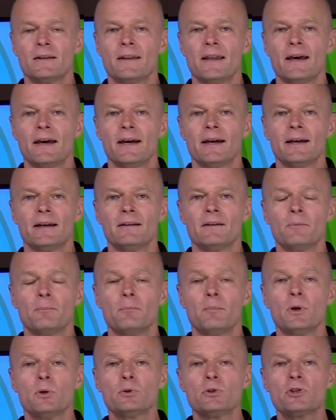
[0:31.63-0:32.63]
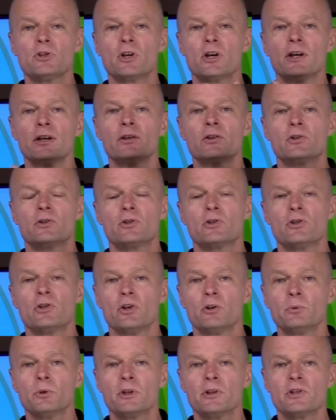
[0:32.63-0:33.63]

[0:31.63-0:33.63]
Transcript: that most doctors don't